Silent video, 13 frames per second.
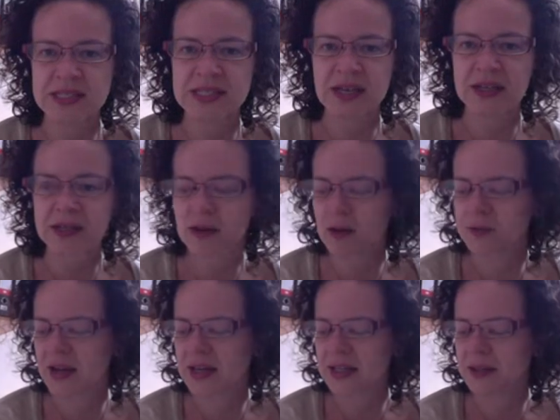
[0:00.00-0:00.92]
studied
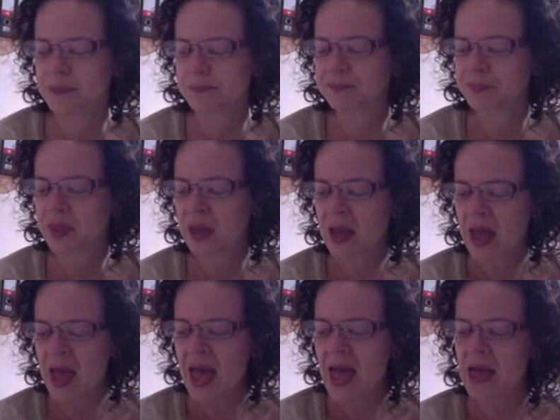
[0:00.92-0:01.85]
already.
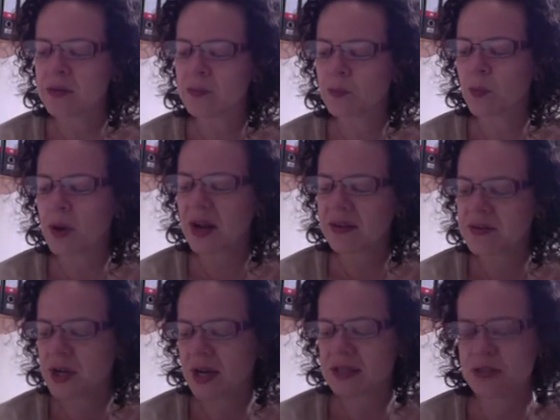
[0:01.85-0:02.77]
And what I've
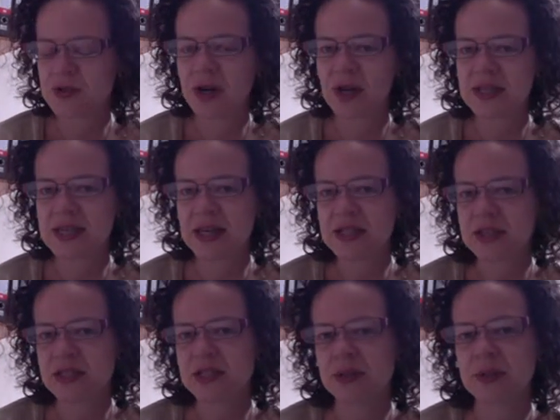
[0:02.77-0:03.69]
tried to draw
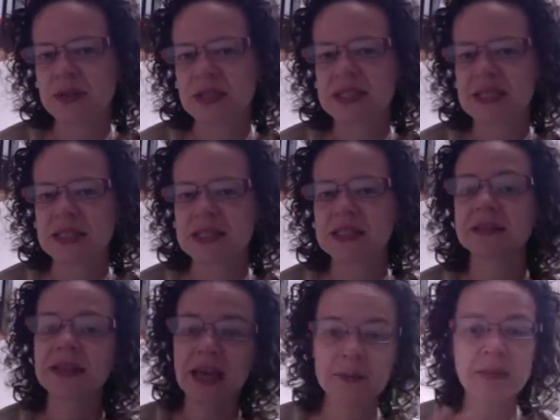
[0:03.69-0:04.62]
attention to in this is,
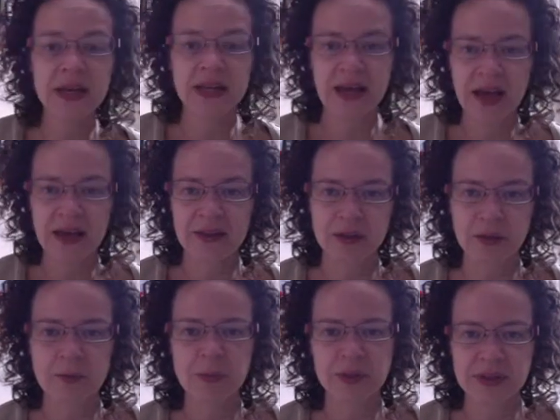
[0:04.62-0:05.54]
like many other
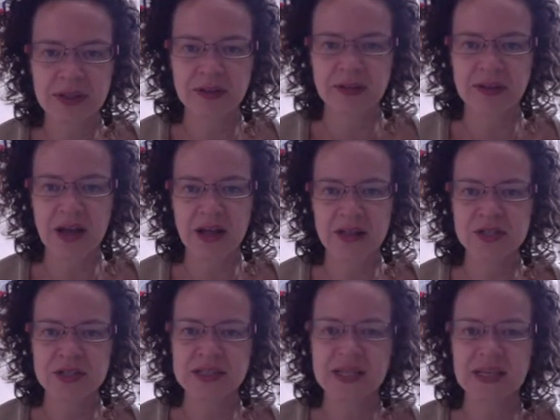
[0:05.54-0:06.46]
political
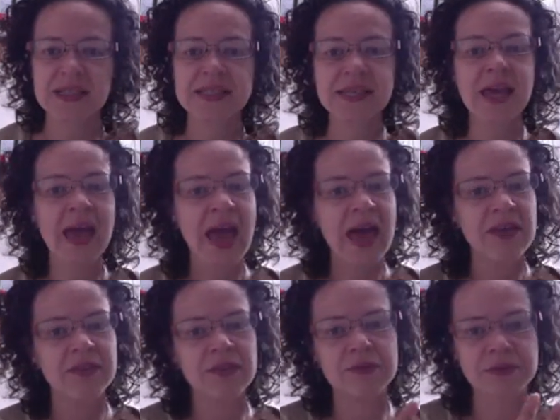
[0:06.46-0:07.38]
ecology studies,
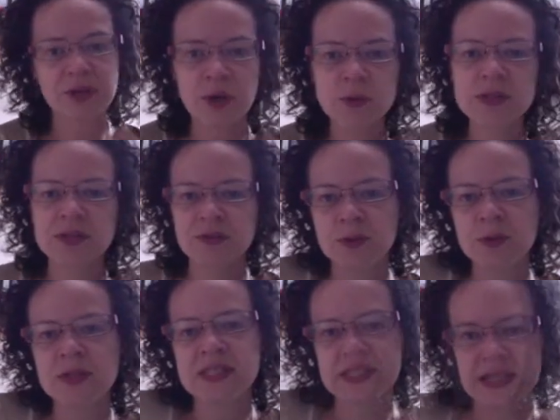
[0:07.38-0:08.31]
the flows through
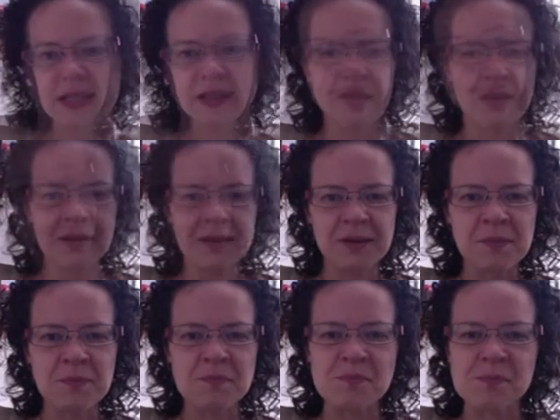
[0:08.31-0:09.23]
the city.
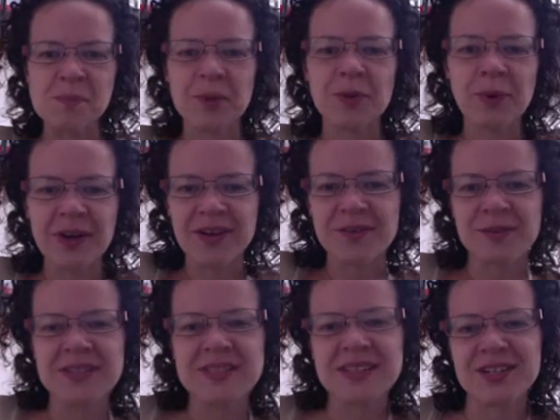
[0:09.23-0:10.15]
But what our
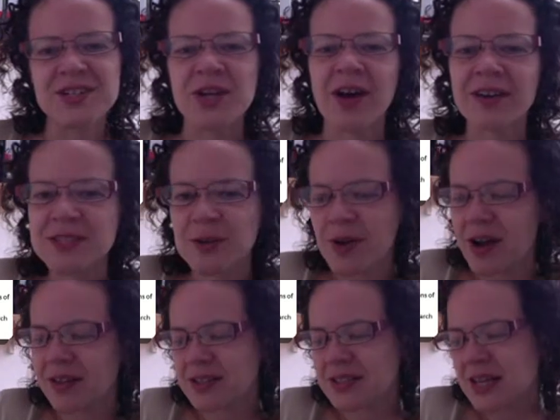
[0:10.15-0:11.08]
research also
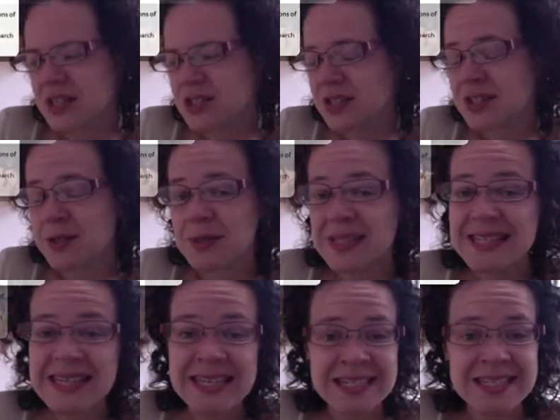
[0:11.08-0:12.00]
called attention to is,
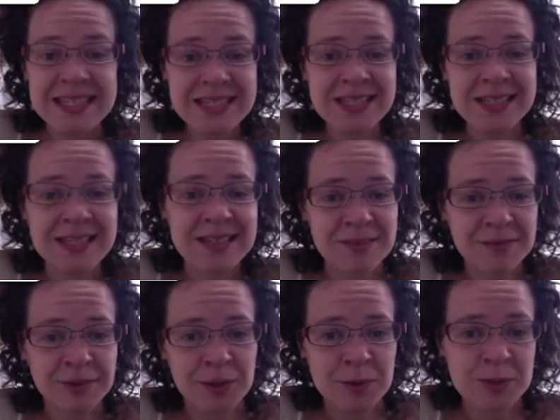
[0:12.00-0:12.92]
in addition to the
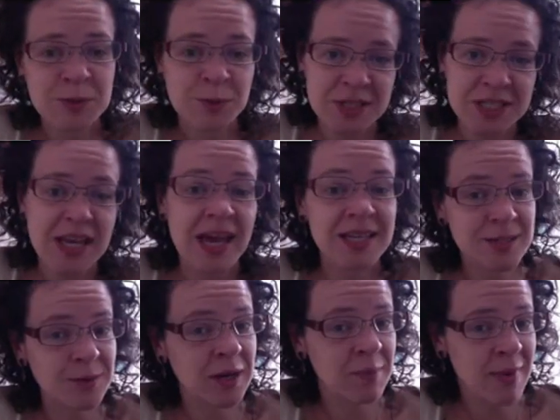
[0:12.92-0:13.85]
flows, which, as you
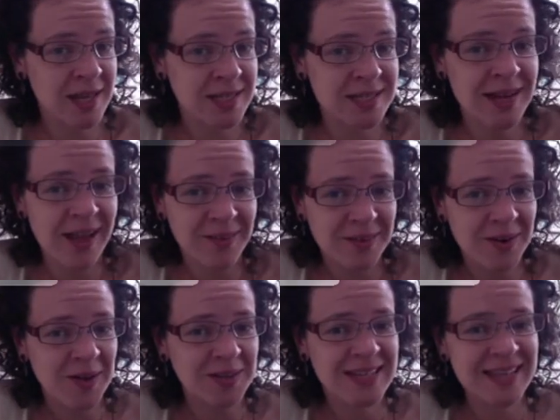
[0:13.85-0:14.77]
can imagine,
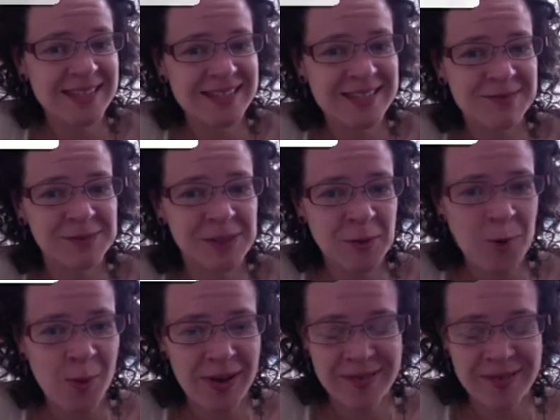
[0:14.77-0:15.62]
alcohol tends to flow quite